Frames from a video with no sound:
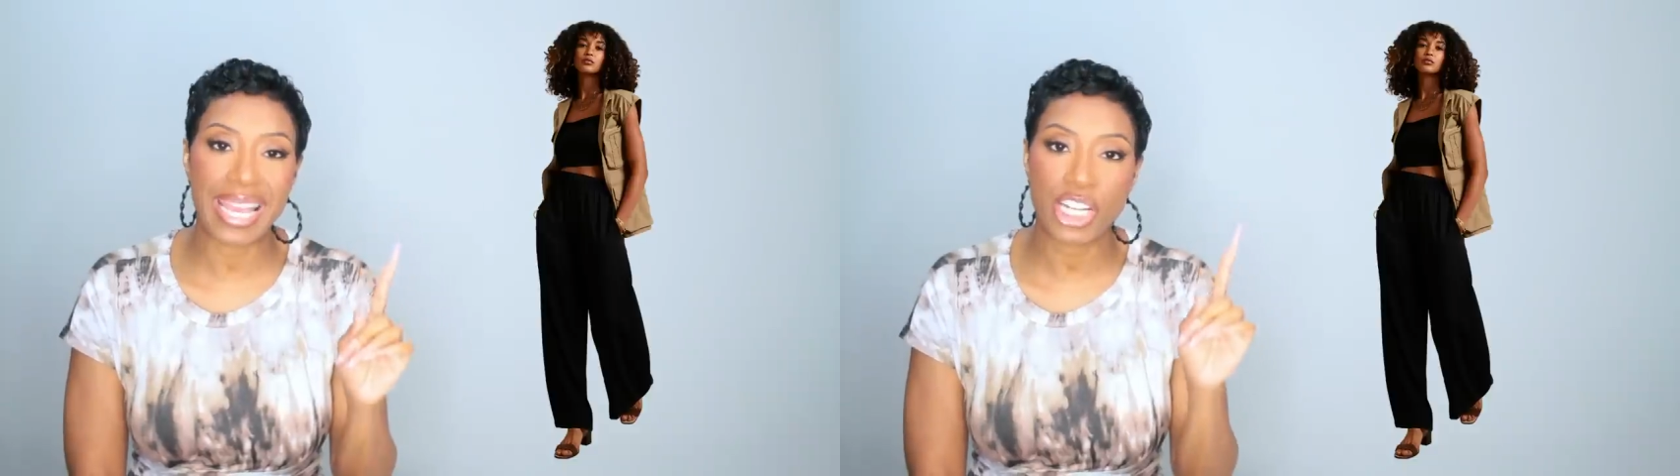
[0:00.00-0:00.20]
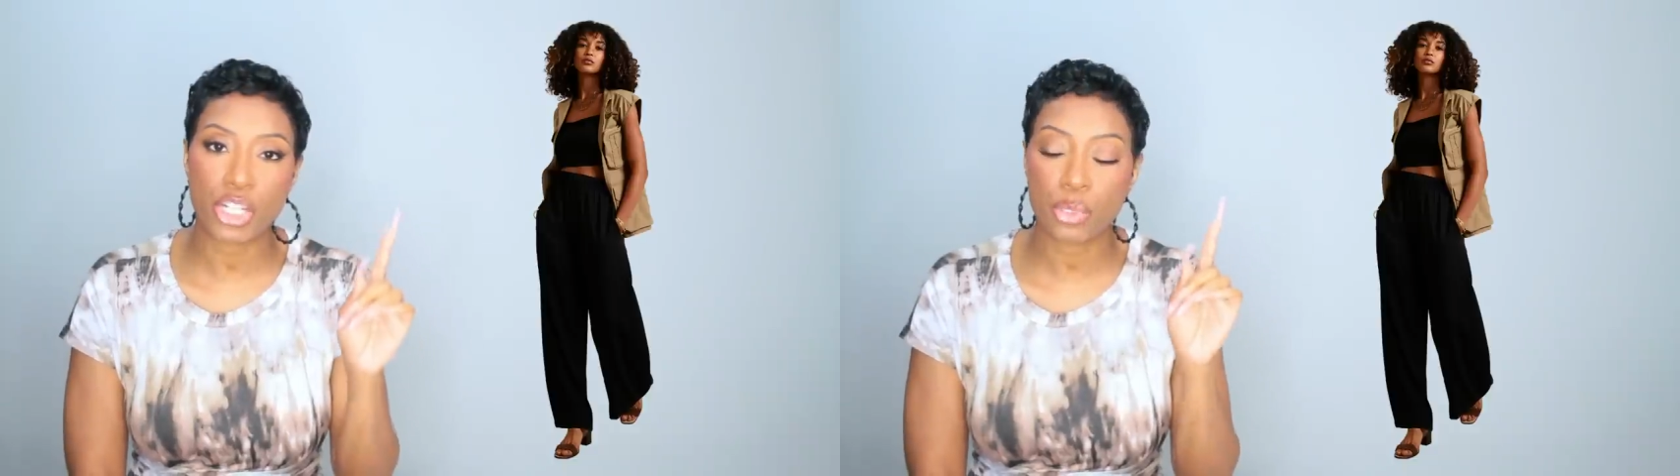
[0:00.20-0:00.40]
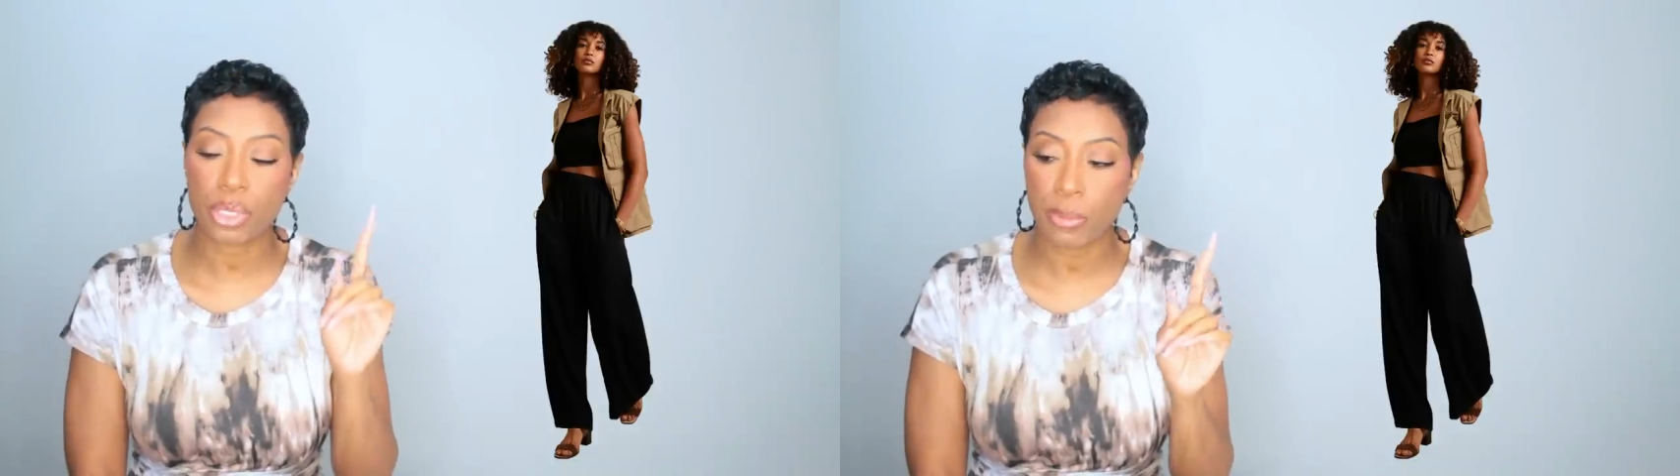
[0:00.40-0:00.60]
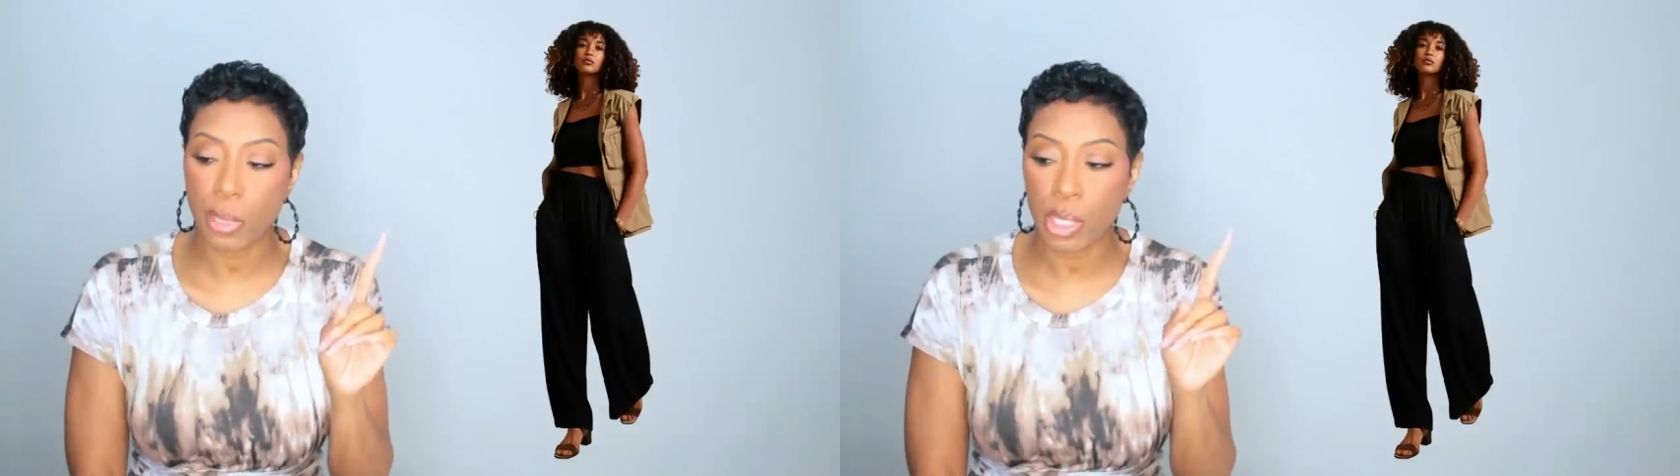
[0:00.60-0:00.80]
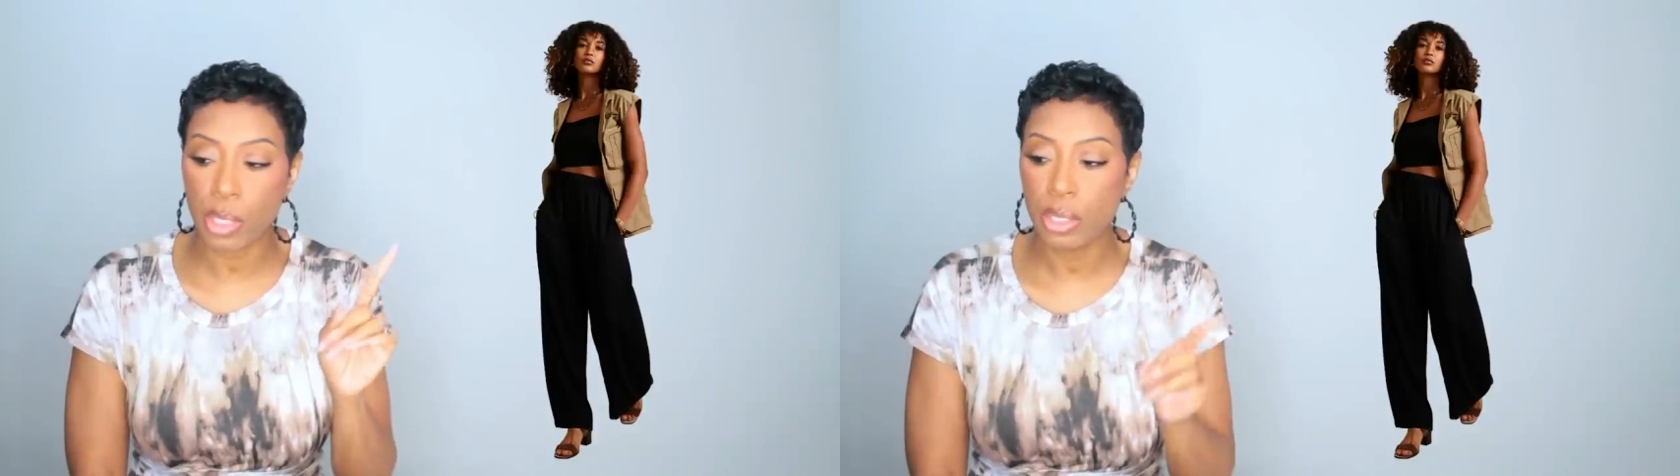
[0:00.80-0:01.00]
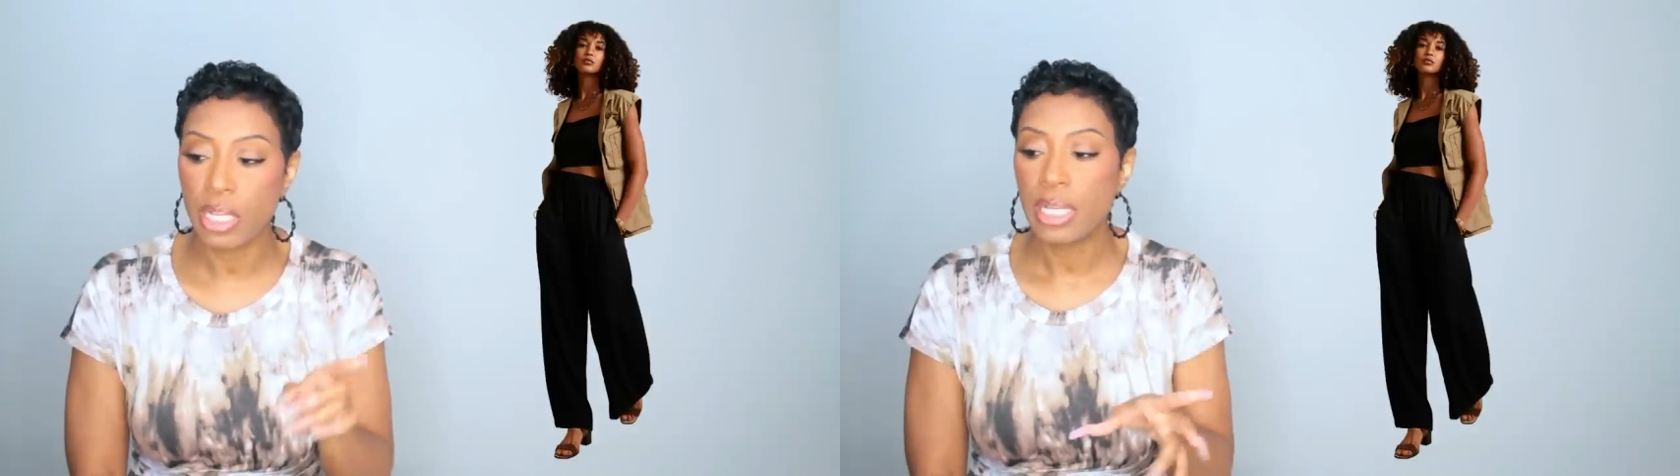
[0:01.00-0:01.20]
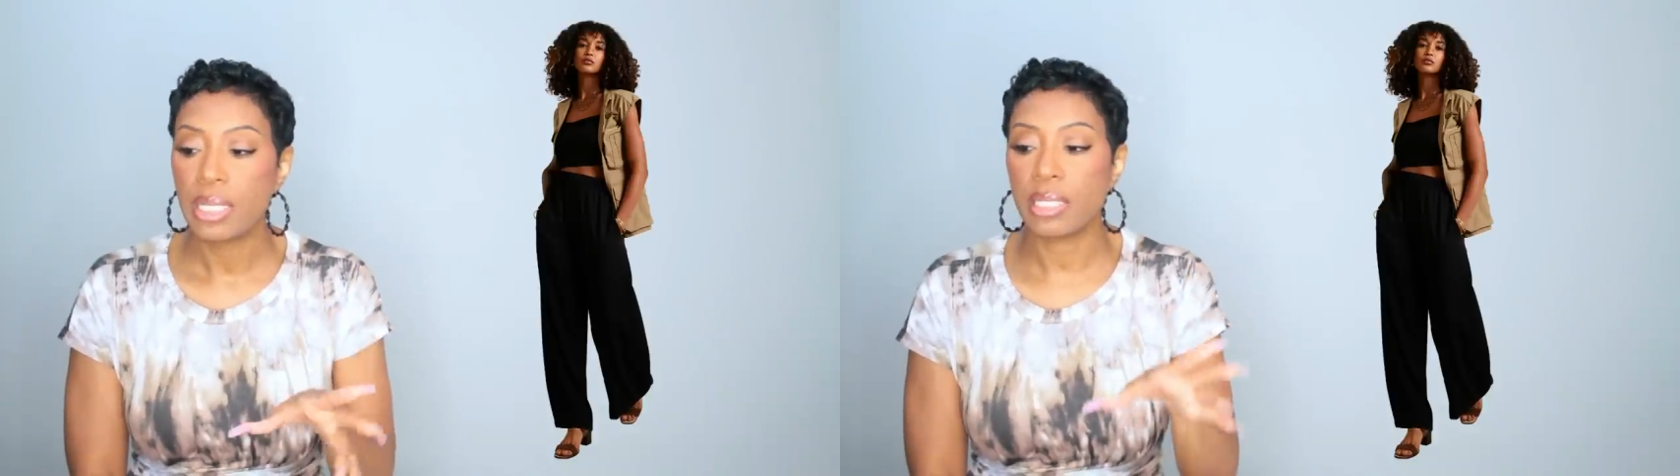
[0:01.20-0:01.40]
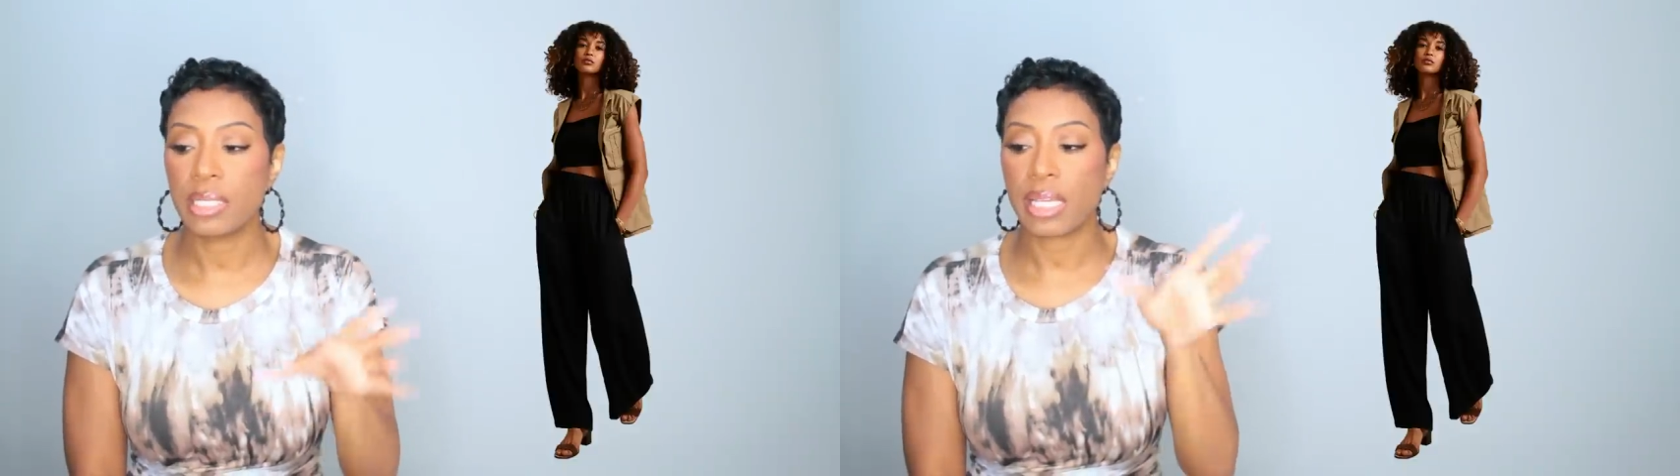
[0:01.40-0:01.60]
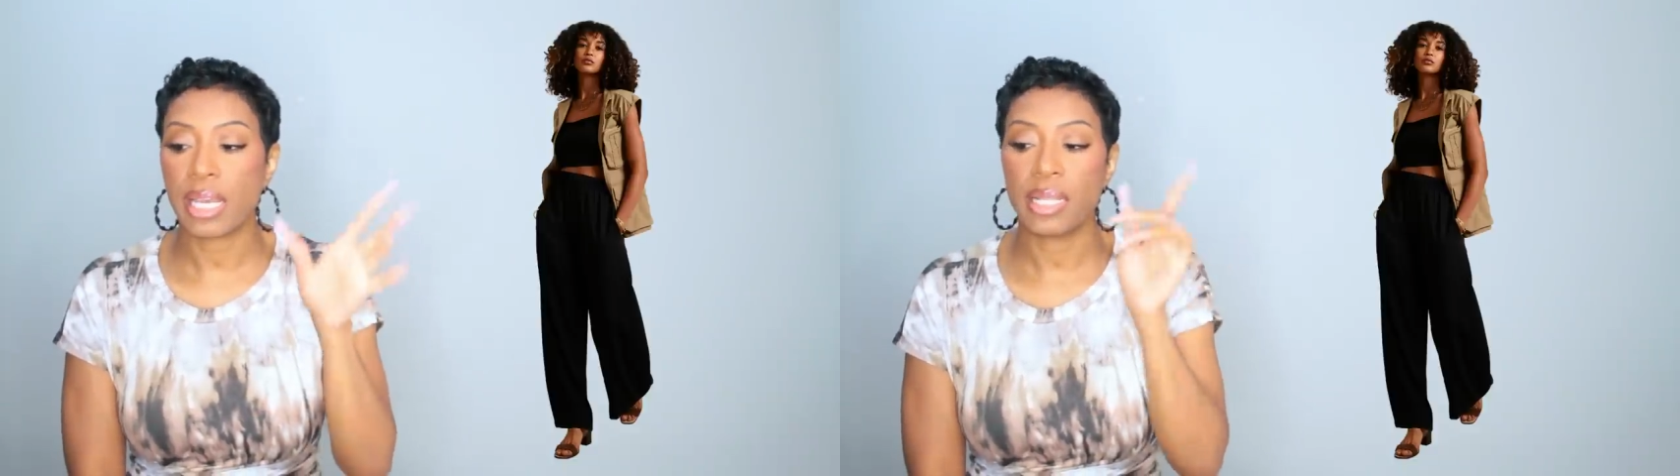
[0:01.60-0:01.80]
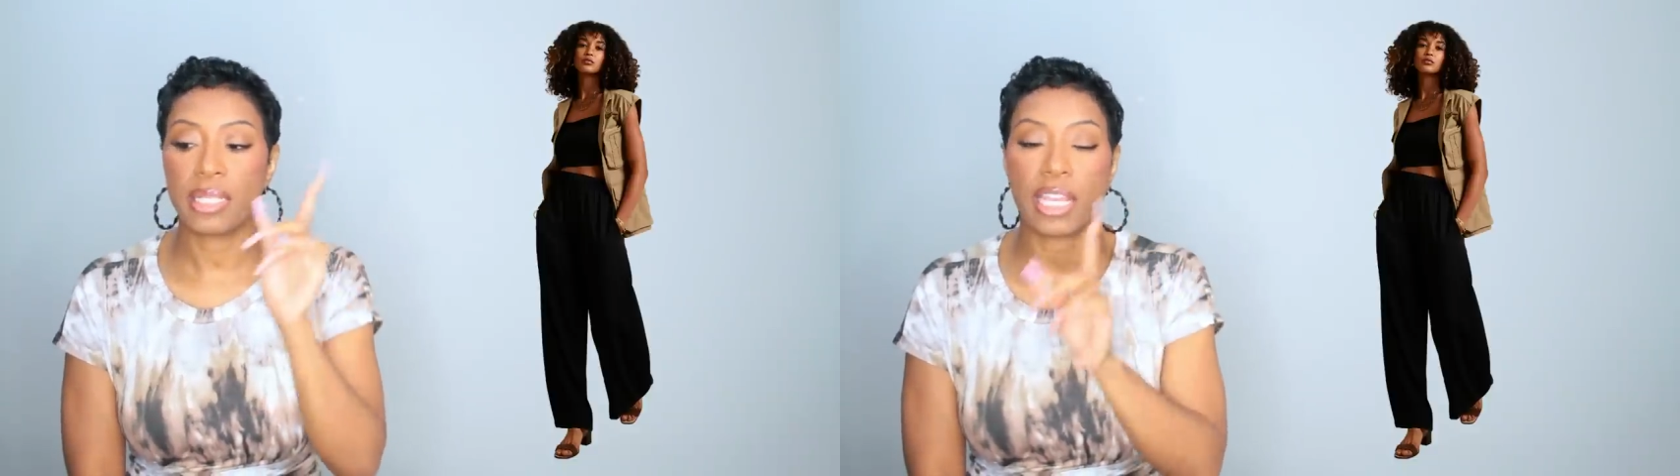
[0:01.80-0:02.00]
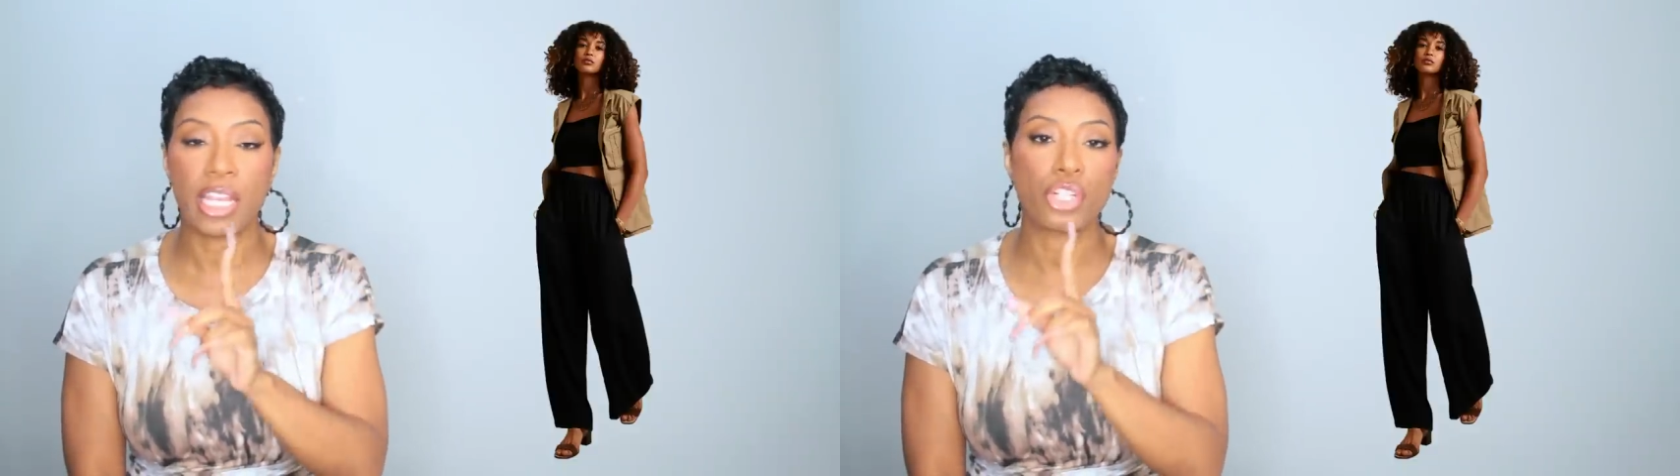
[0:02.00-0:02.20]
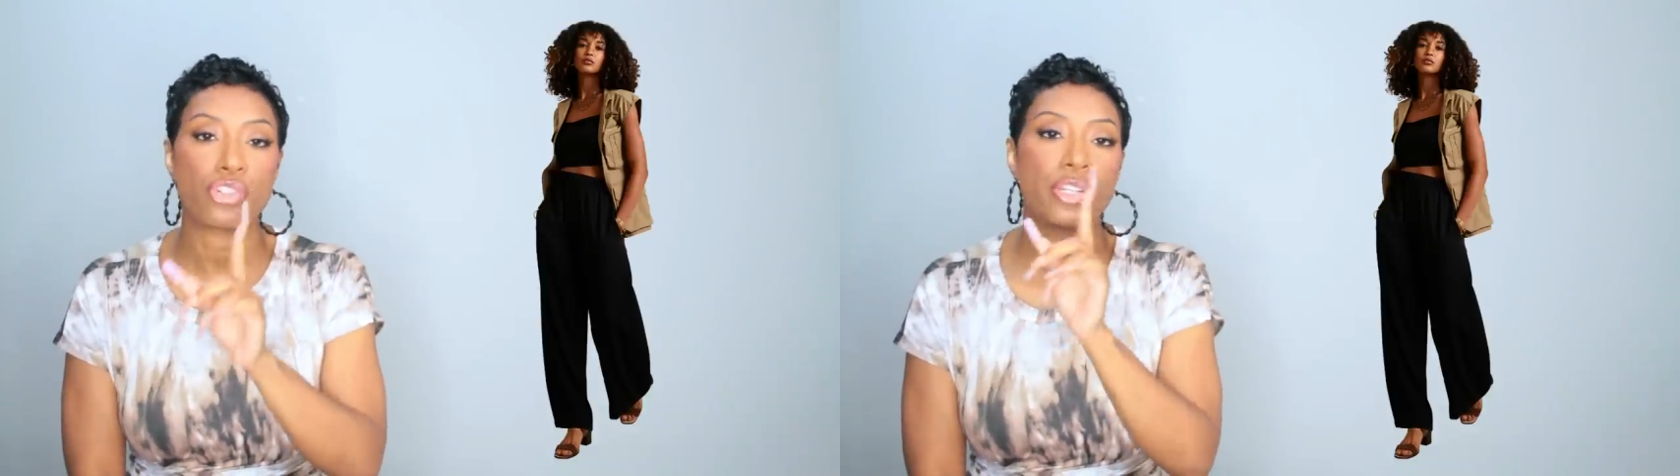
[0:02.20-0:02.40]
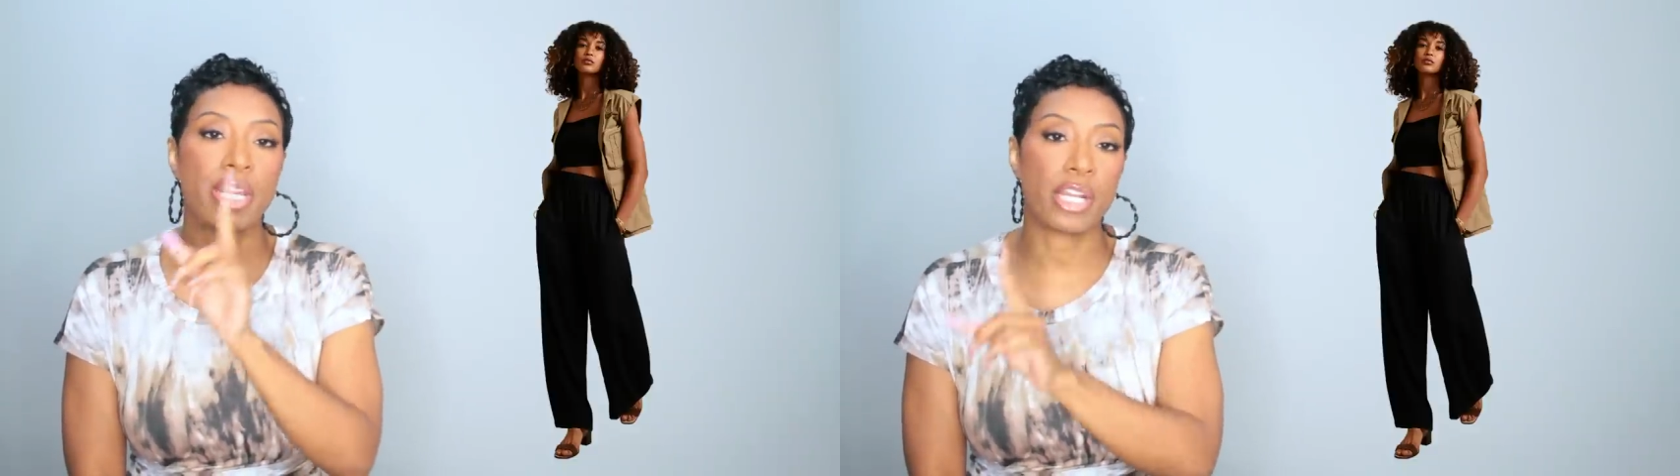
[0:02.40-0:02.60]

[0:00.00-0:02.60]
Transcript: extra small to size extra,